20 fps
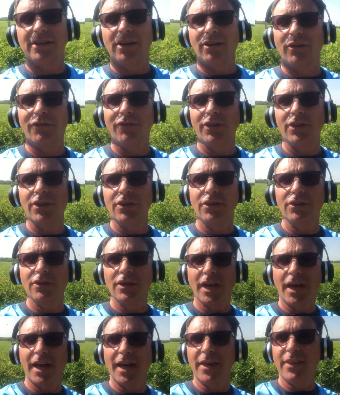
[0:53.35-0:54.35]
So for the
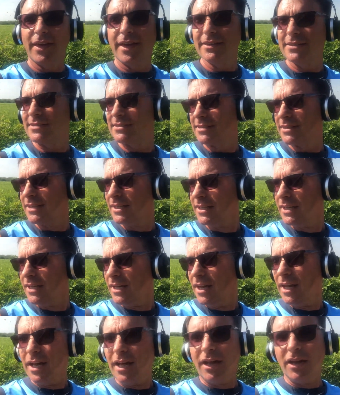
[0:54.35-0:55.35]
UK, that's
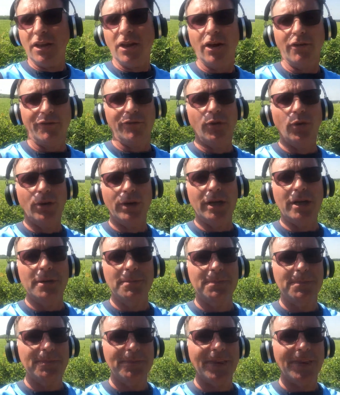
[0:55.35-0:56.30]
like 40.